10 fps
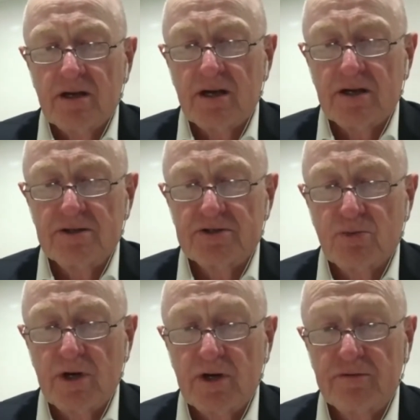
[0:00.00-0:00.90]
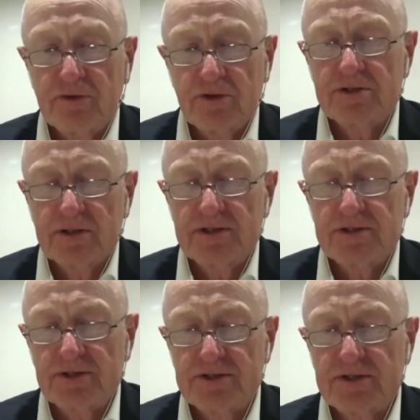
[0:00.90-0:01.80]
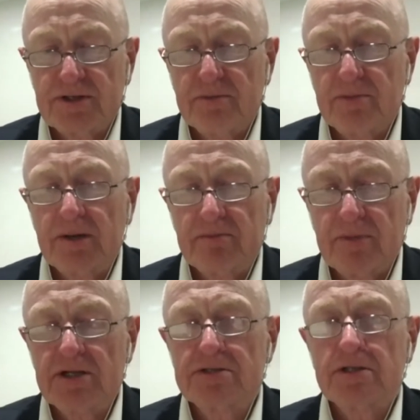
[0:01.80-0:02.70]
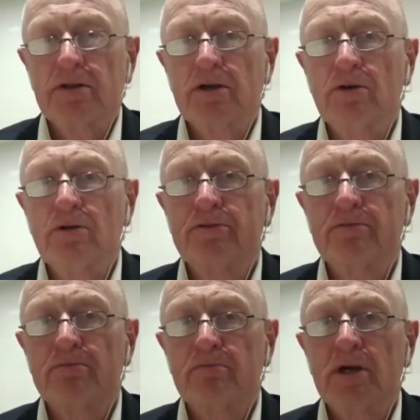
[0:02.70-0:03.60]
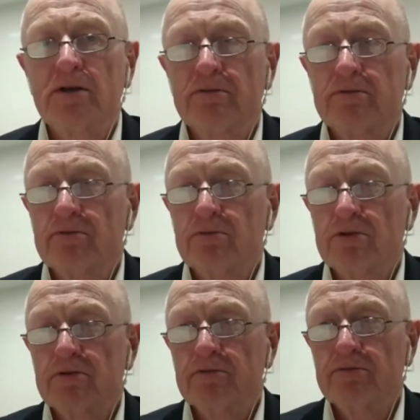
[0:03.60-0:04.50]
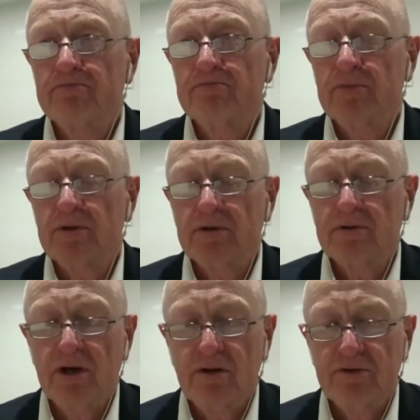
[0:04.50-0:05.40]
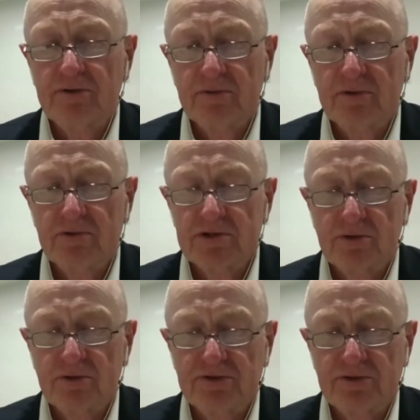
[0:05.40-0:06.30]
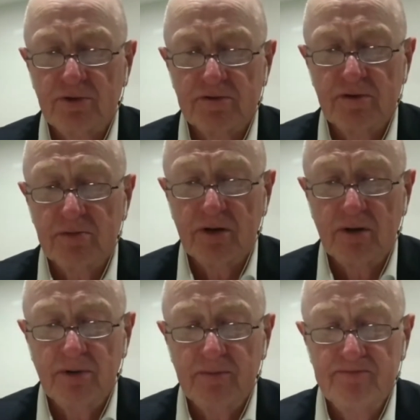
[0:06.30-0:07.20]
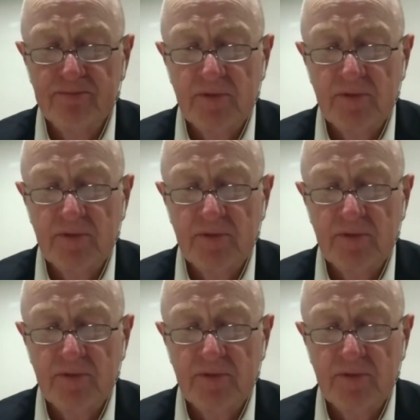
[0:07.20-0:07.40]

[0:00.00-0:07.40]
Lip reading: is one, firstly, as I said, about managing the health matters, which is the original source of the problem,